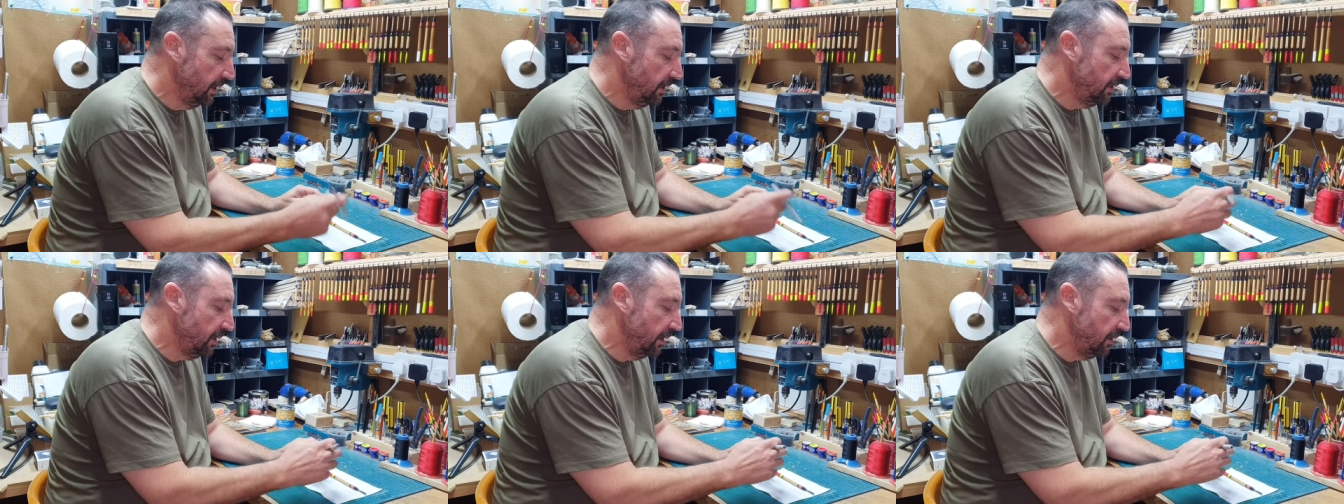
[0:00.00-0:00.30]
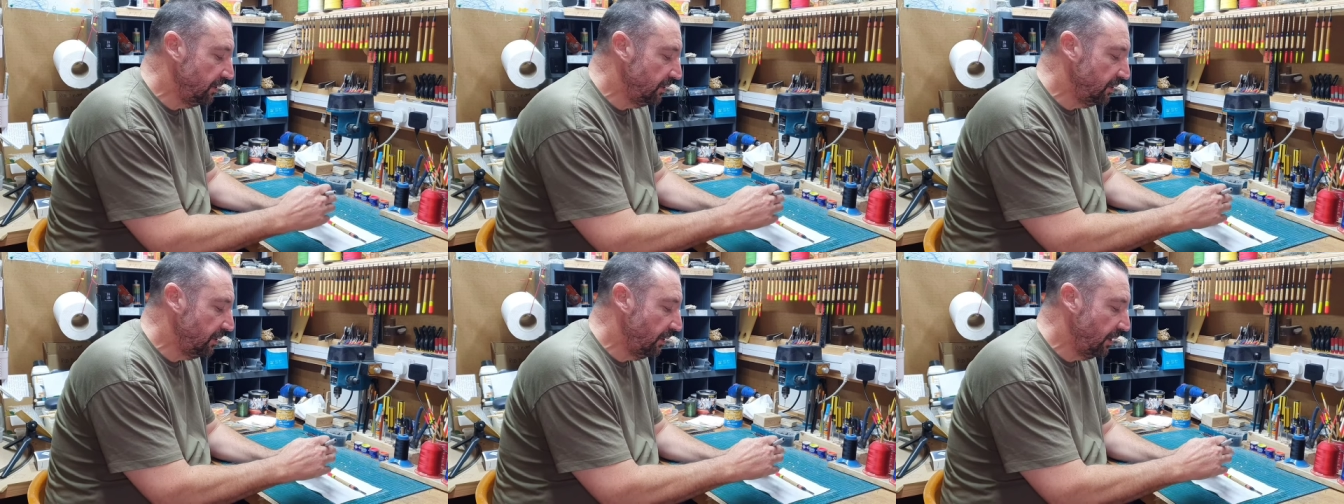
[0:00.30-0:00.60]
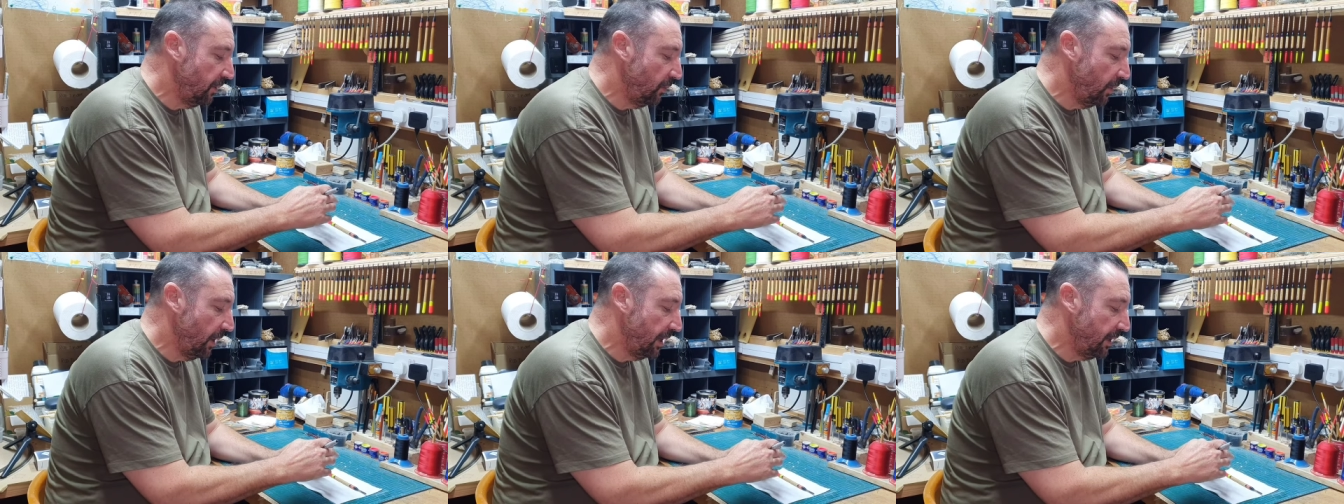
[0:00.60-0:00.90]
So the
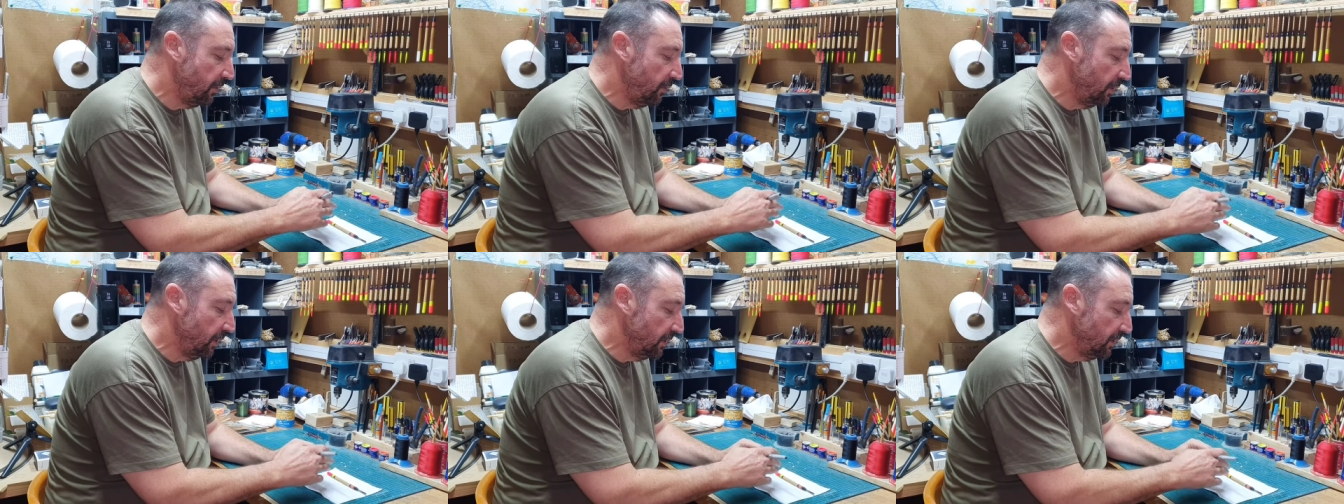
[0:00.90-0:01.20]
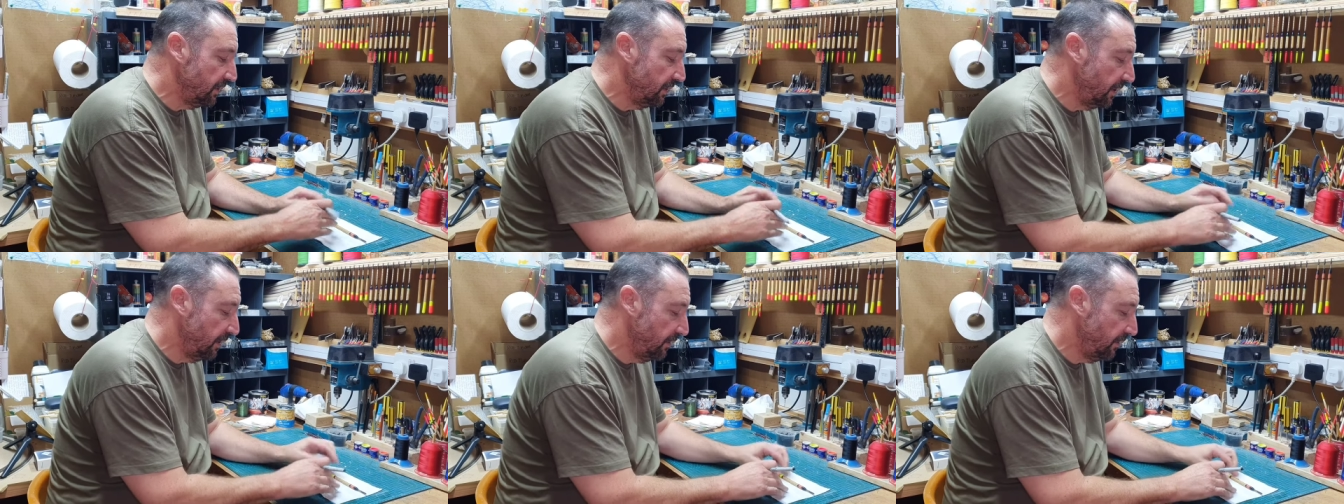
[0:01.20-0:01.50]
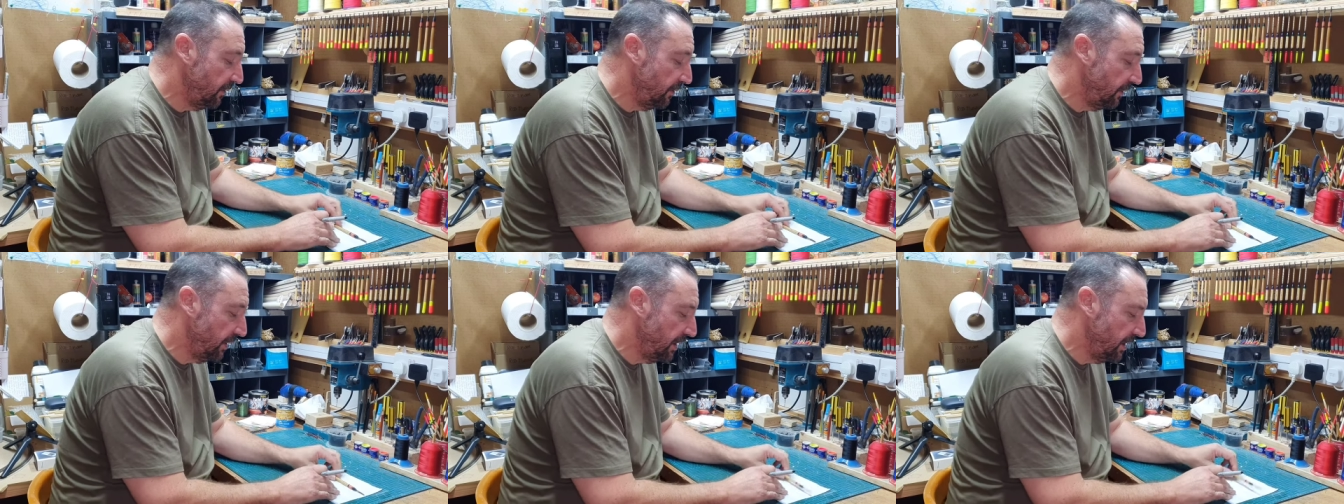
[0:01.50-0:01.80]
shotting weight was
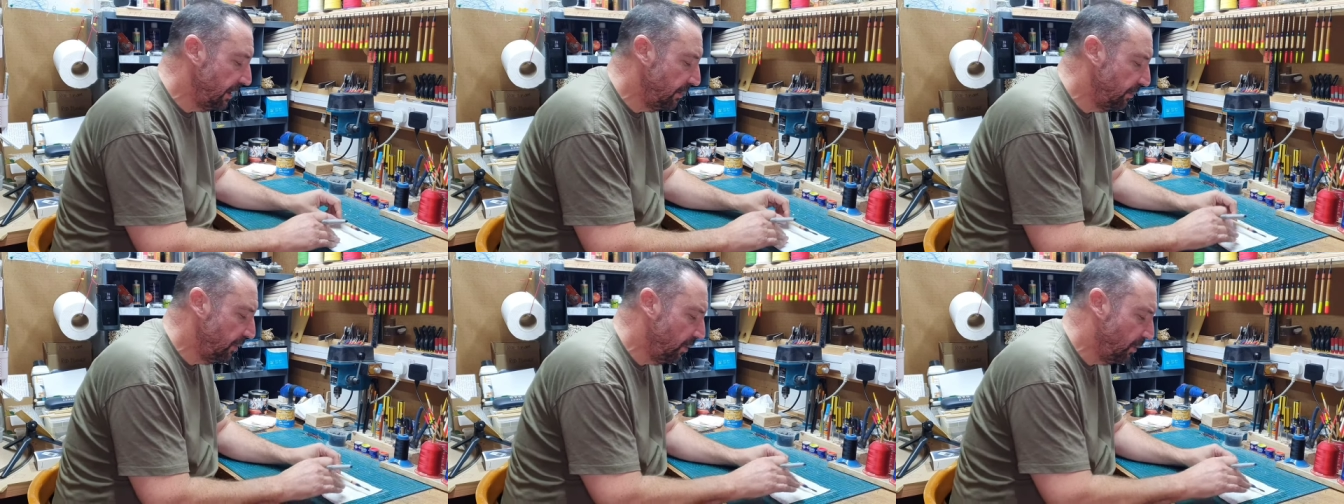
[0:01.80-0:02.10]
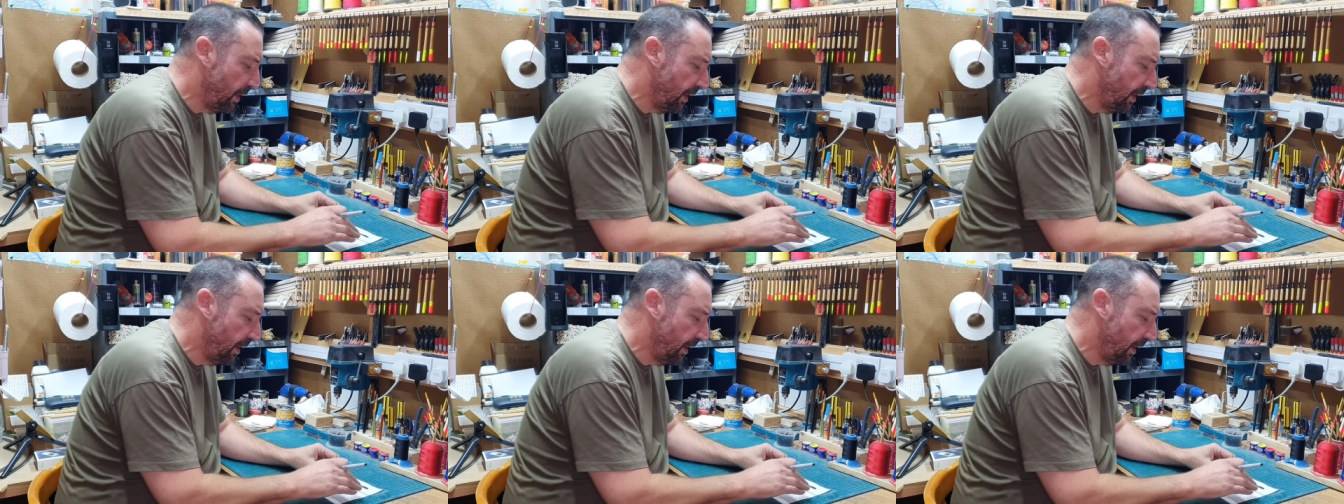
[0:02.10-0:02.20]
three number